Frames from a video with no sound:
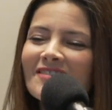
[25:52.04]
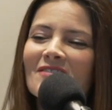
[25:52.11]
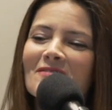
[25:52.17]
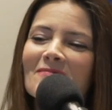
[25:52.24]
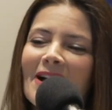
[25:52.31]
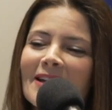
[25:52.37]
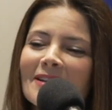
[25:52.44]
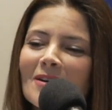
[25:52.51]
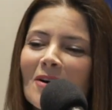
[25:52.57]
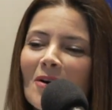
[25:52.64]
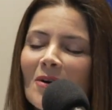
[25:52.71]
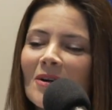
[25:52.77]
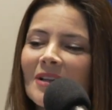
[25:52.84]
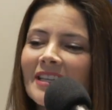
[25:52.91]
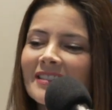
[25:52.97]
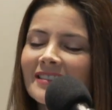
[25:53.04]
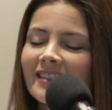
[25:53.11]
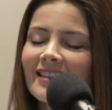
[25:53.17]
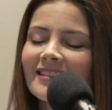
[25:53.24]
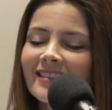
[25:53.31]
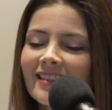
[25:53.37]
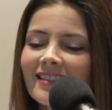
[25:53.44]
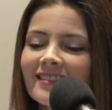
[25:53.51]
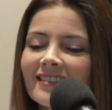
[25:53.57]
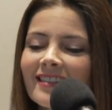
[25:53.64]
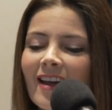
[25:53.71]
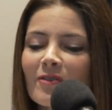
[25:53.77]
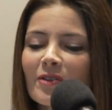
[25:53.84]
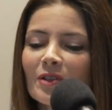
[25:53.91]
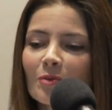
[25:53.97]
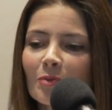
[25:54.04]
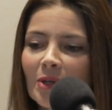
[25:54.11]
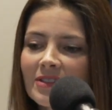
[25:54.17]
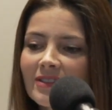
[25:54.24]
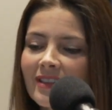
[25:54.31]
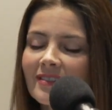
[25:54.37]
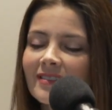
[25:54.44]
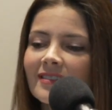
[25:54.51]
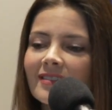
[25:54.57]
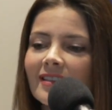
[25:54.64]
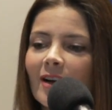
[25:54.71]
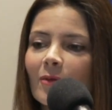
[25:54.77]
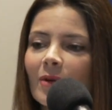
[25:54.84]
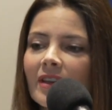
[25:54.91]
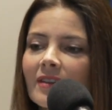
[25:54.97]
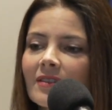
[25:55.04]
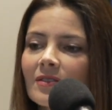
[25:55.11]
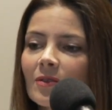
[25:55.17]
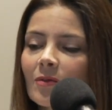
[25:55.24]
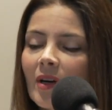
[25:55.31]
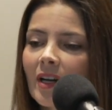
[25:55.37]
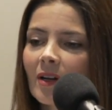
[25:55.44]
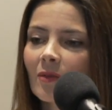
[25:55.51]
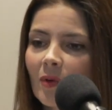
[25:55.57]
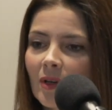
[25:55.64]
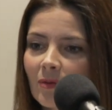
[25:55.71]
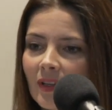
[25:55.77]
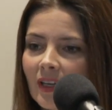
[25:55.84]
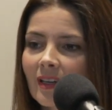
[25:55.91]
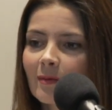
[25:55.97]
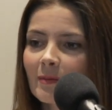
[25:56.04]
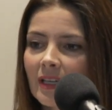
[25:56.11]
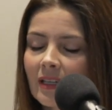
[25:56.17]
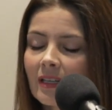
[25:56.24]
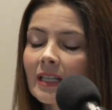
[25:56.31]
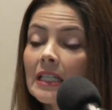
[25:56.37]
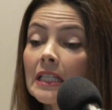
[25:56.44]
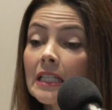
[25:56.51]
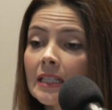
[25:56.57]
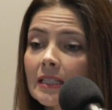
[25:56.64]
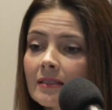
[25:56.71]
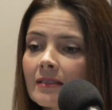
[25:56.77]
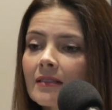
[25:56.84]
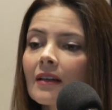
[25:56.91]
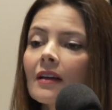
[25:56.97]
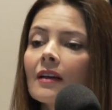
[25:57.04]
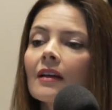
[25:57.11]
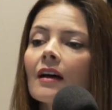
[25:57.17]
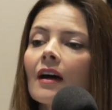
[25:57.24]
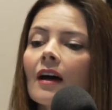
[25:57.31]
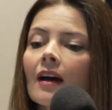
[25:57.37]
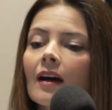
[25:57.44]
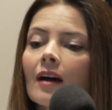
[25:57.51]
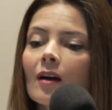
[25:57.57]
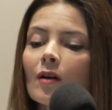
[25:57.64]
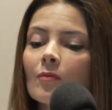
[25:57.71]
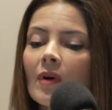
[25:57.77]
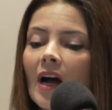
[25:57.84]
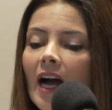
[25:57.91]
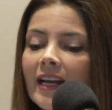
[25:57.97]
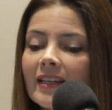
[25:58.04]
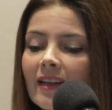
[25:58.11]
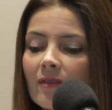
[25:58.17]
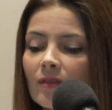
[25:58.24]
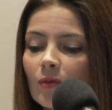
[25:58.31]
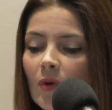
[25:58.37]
But my goal is, and I say this to every new person I sit down with and do a one-on-one when they come in, is I never